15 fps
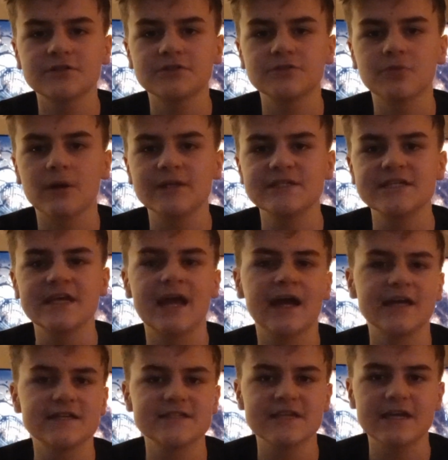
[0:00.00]

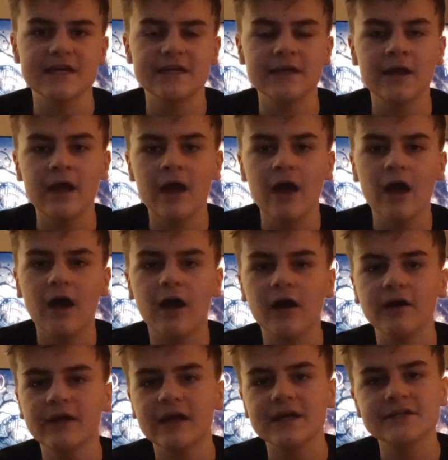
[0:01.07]
2018.
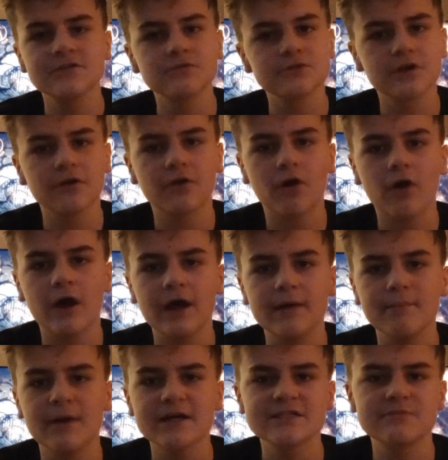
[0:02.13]
It's also got a
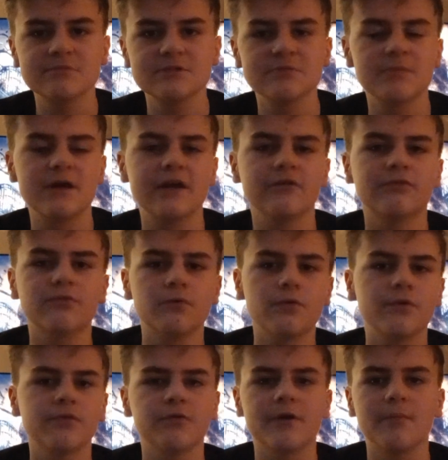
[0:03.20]
maximum speed of
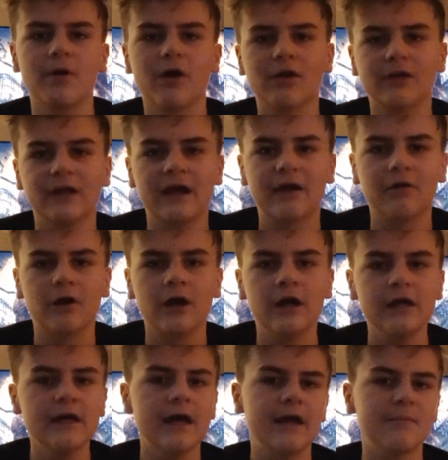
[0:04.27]
43 miles an hour
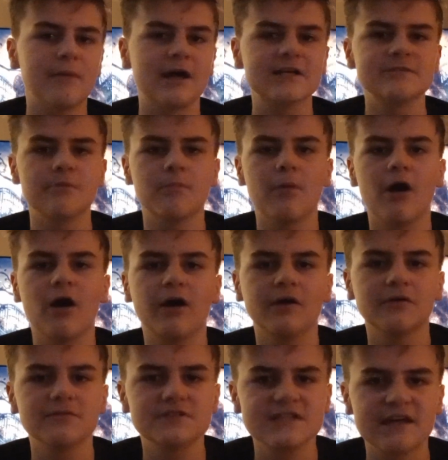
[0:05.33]
and a maximum height
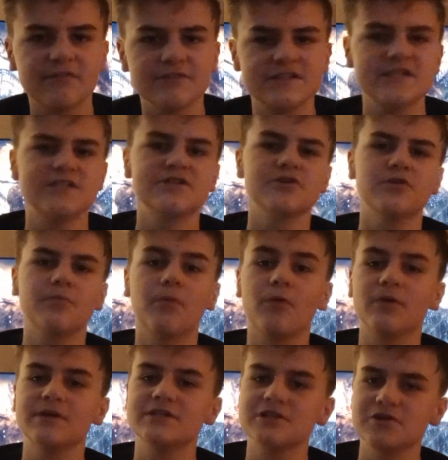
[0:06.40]
of
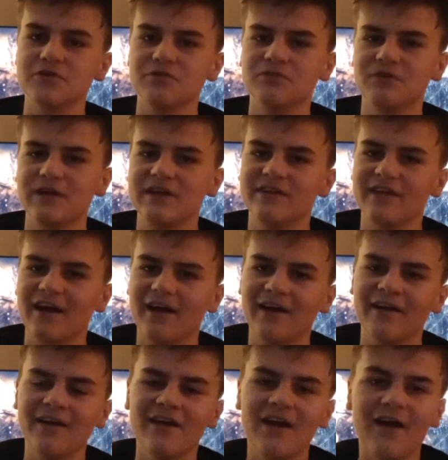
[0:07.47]
72.2 feet there.
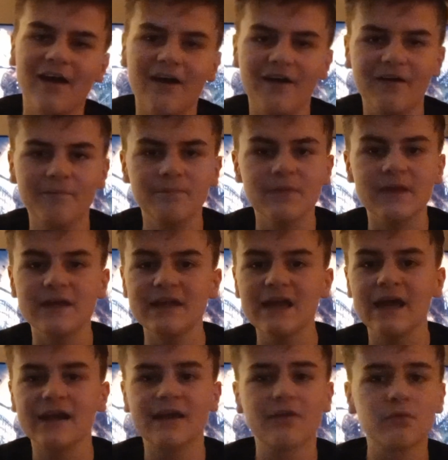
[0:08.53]

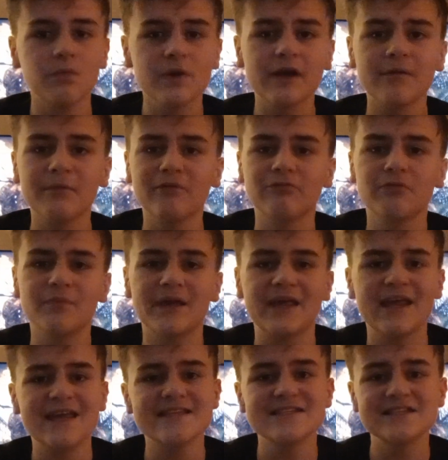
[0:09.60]
Now the Wicker Man for
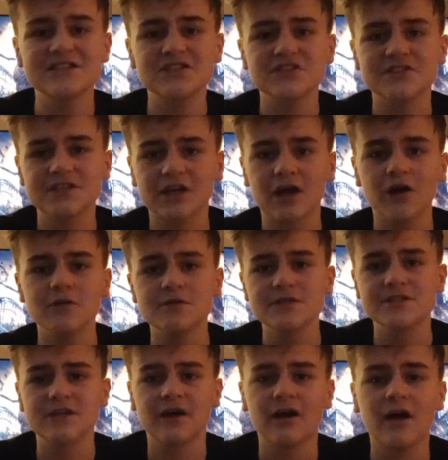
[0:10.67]
me isn't just the
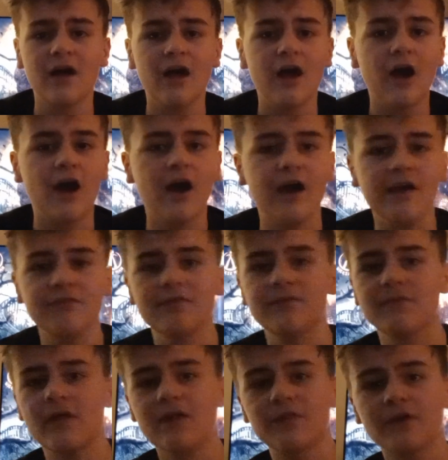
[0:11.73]
coaster. If
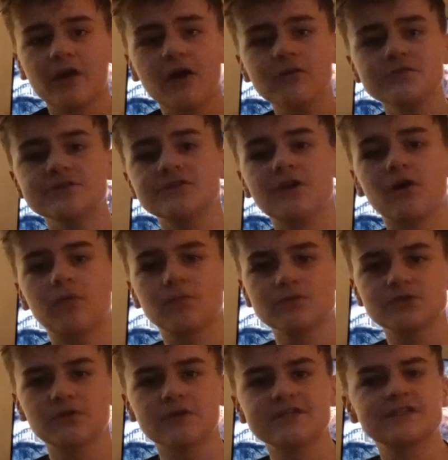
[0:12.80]
the coaster
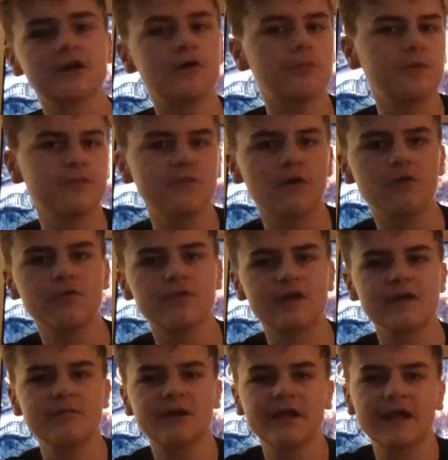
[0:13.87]
was on its own with no
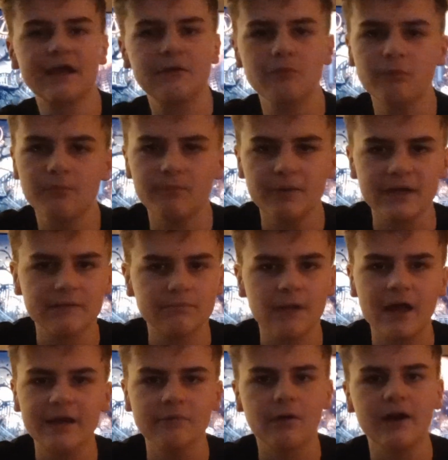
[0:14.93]
theming, it wouldn't be
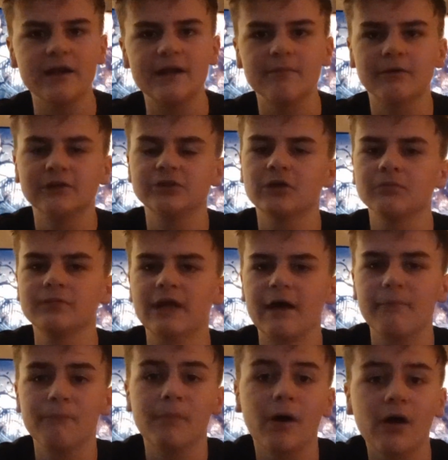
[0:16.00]
anywhere near my top
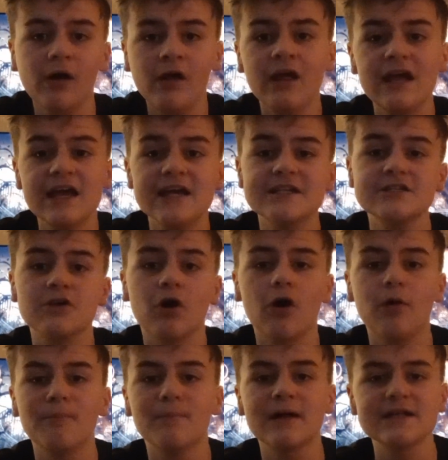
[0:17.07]
10, but it's got
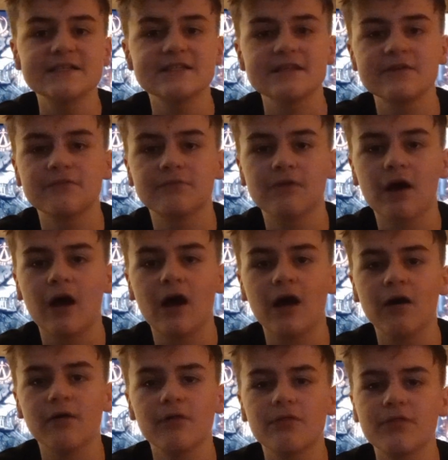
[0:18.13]
a massive
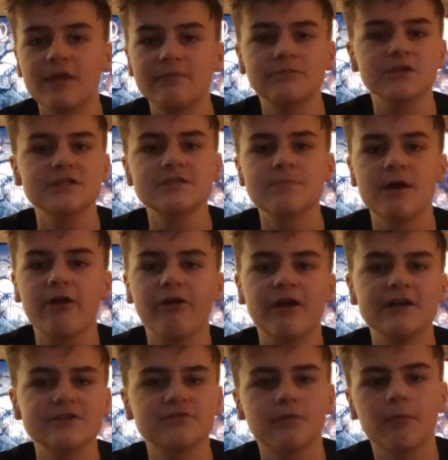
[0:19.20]
themed
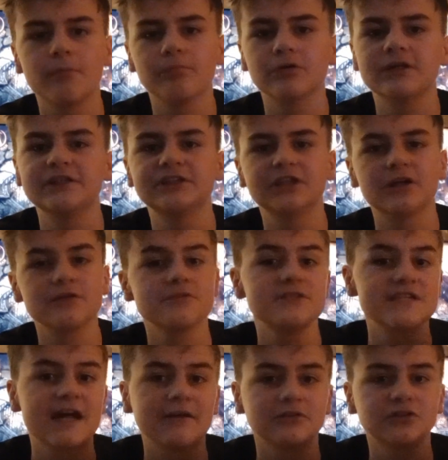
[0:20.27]
experience from a pre-show
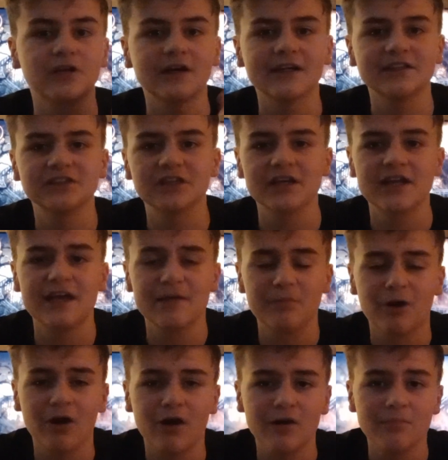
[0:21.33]
soundtrack, as you can hear
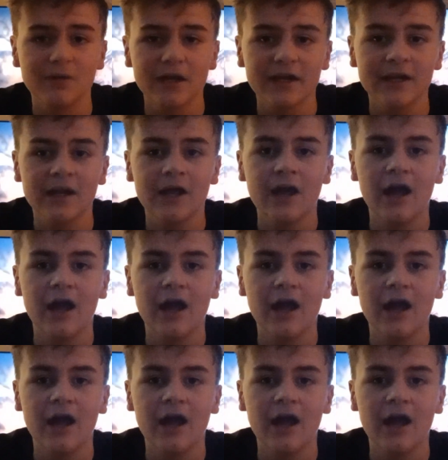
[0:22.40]
behind me.